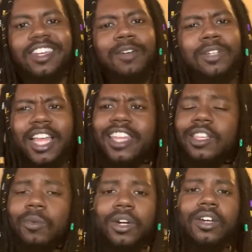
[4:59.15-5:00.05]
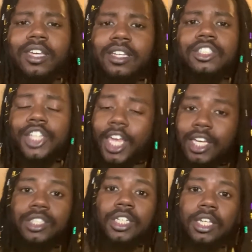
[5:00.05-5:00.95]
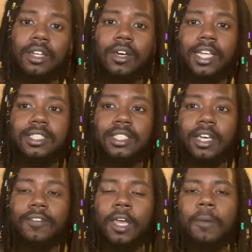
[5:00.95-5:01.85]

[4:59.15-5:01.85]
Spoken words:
And I'm glad that we're changing and all that stuff,